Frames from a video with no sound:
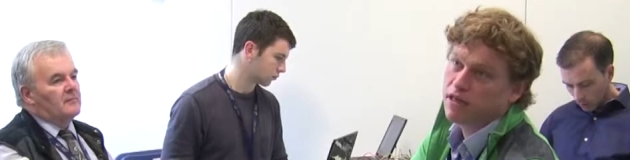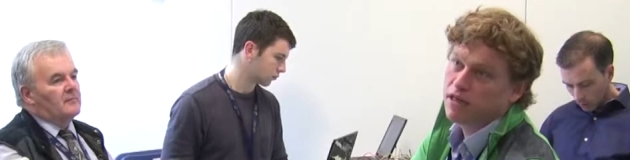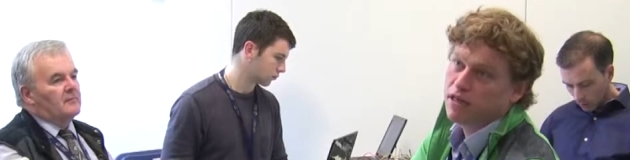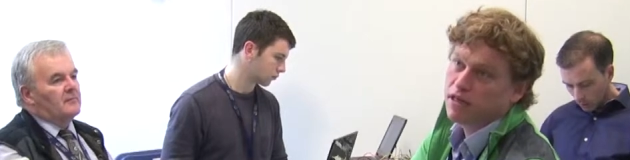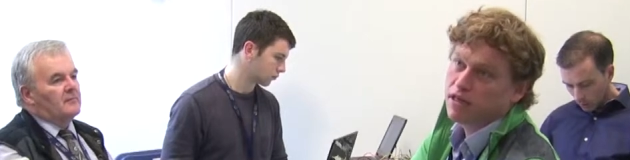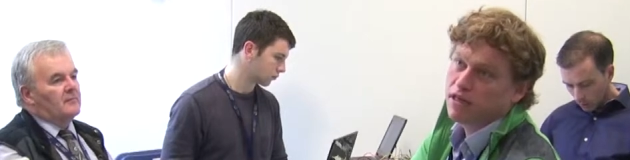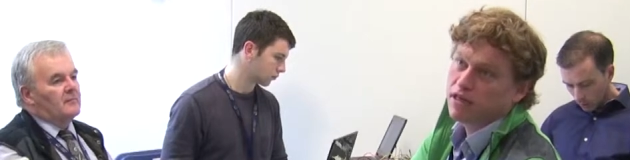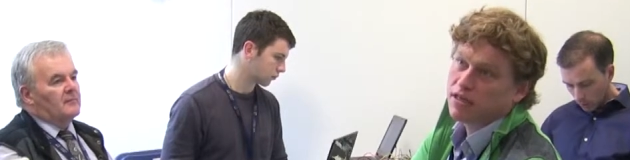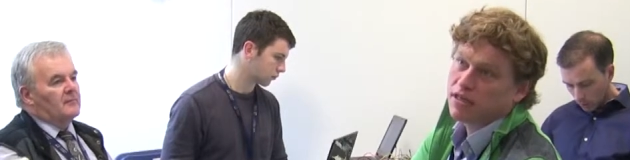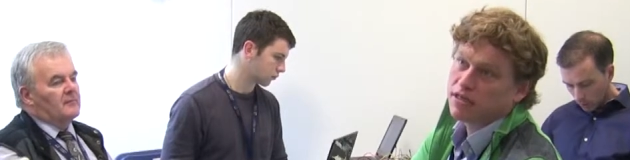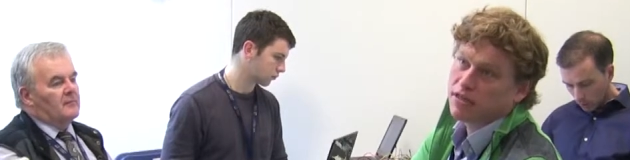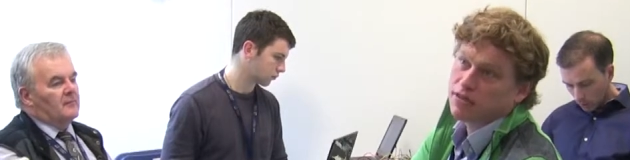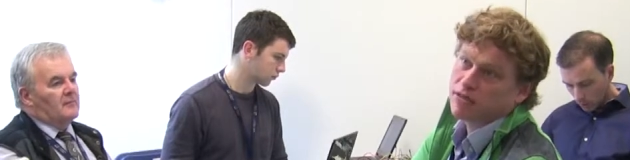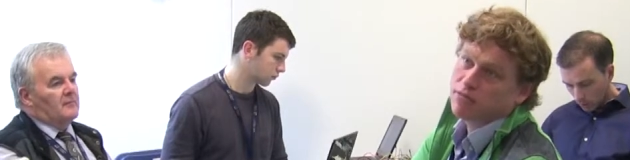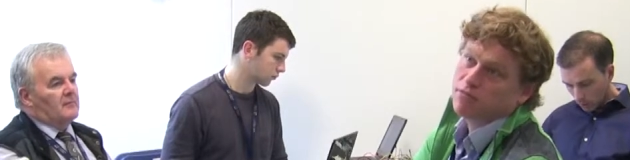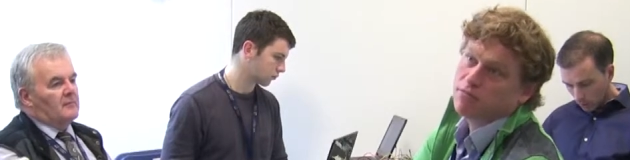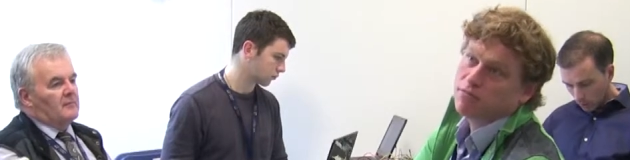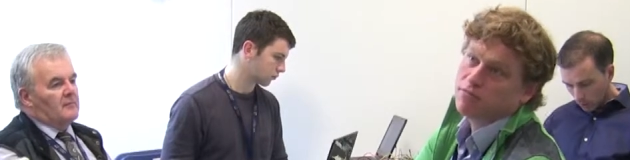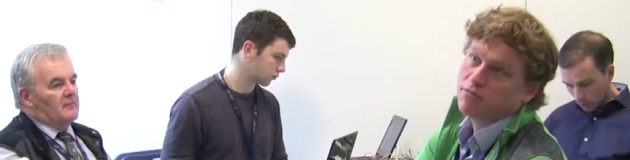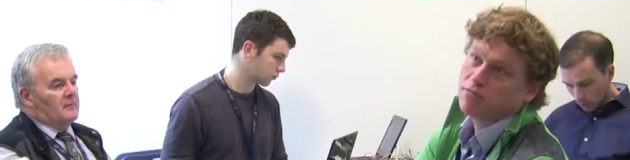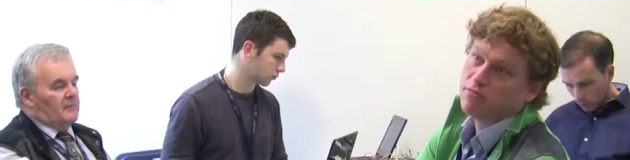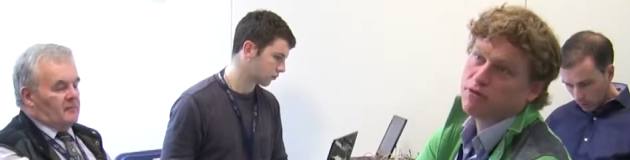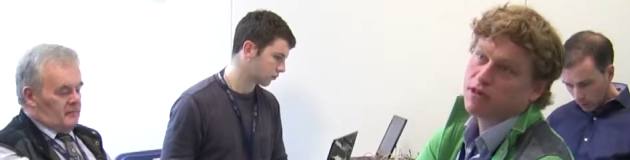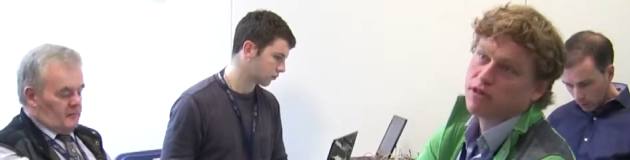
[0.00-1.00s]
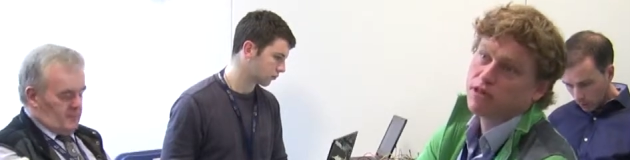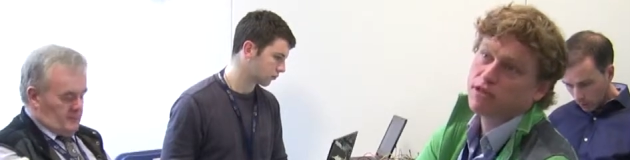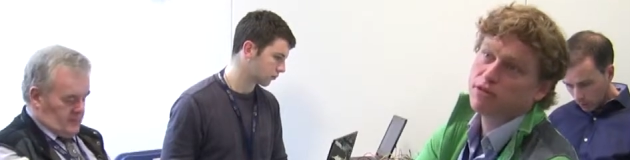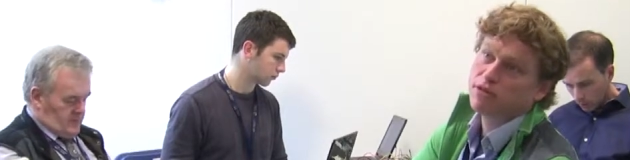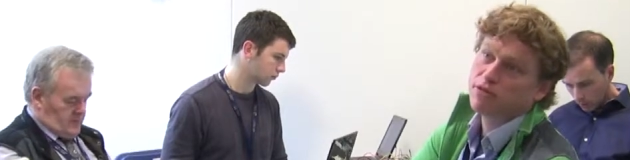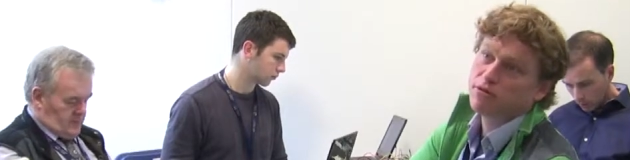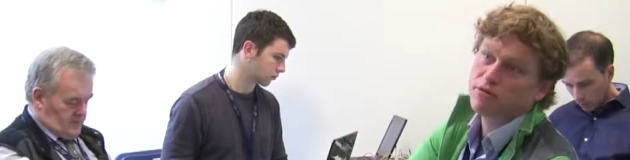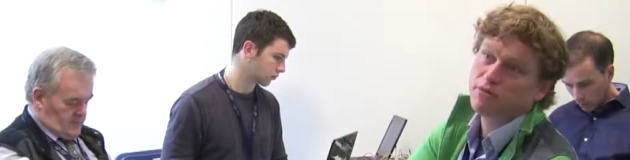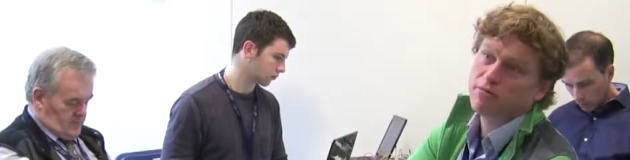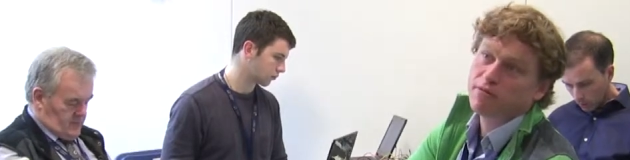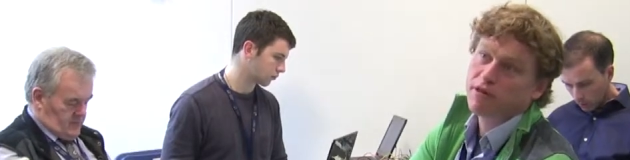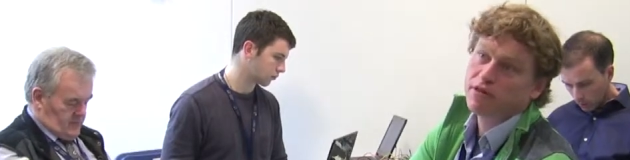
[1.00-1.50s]
Speaker 1: Mm-hmm.
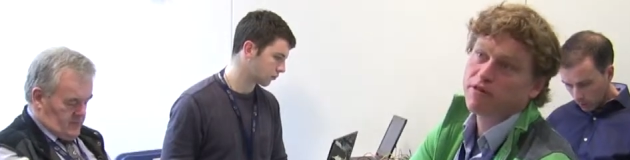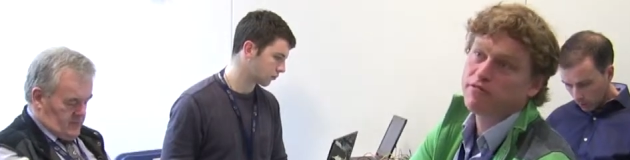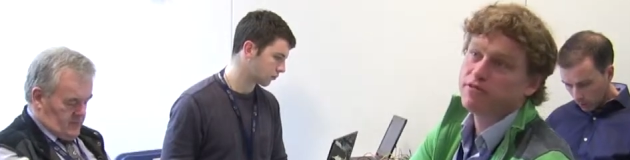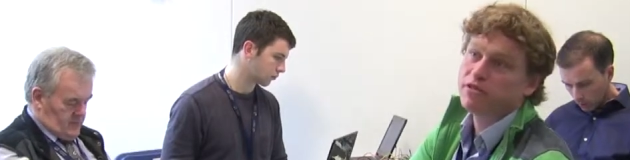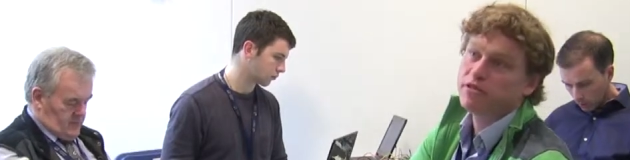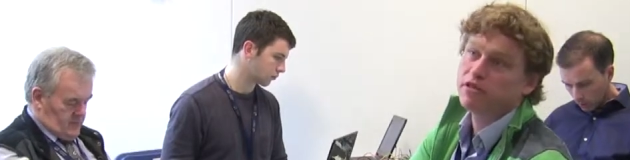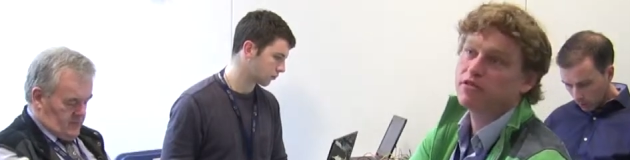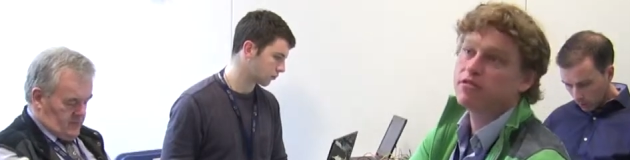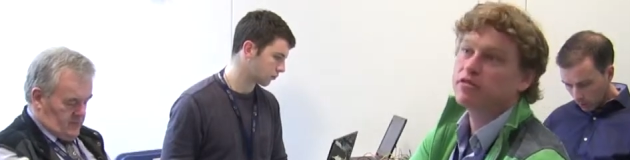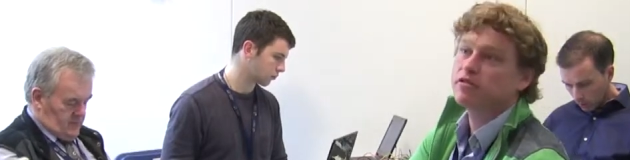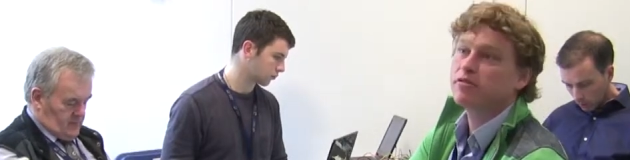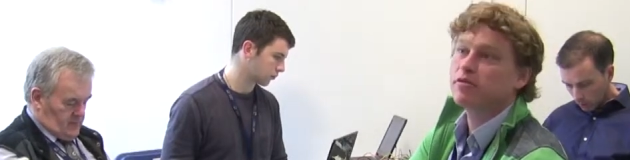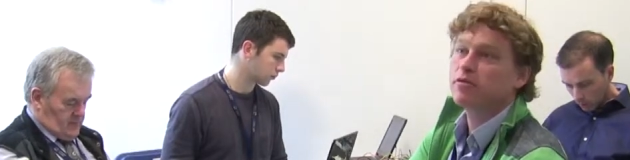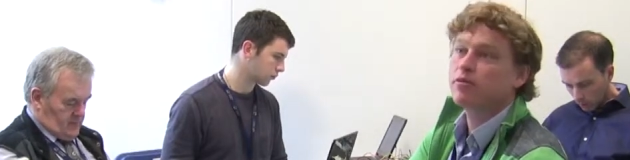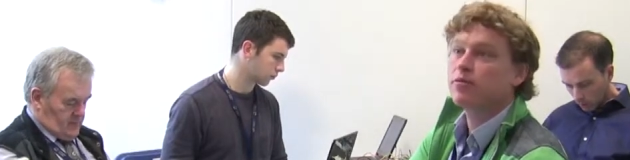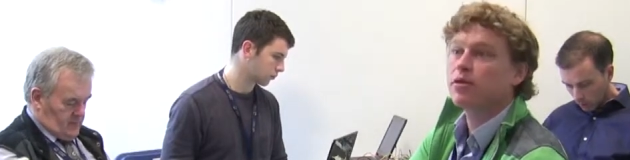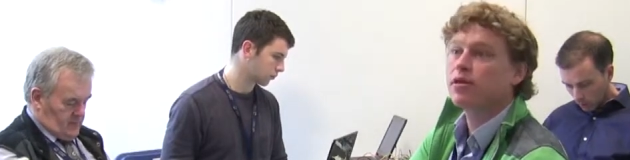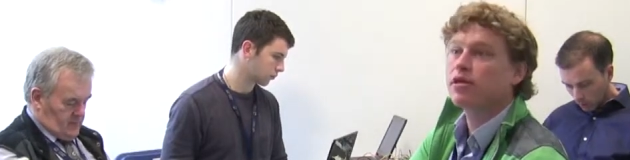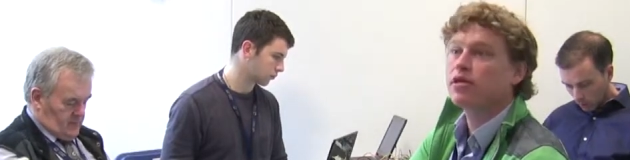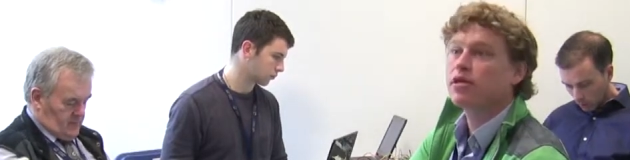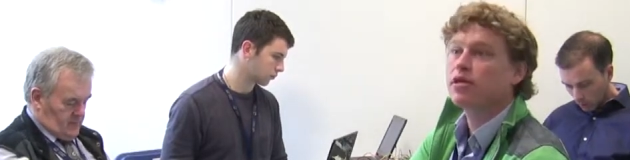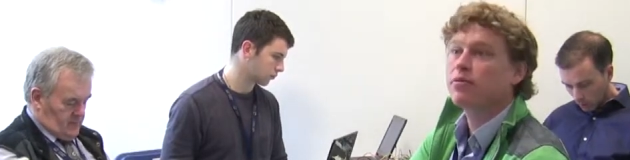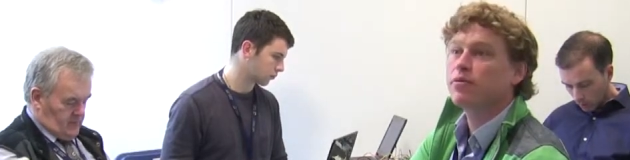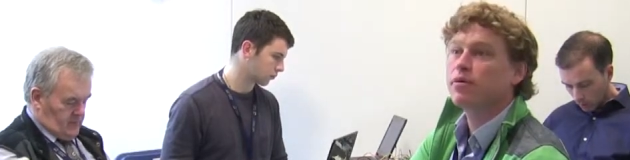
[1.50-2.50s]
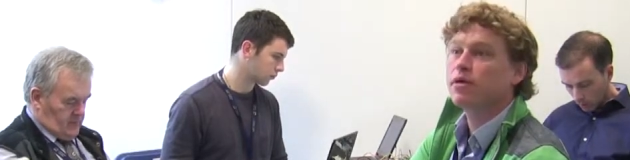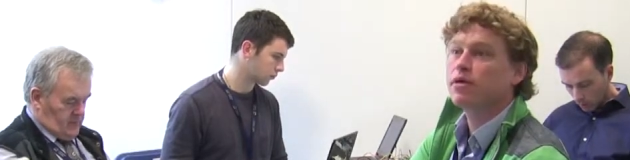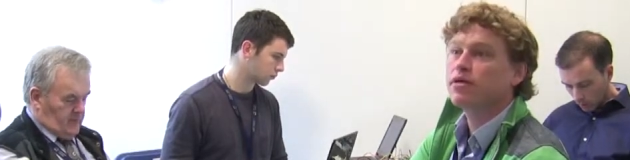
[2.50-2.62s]
to the individuals we're working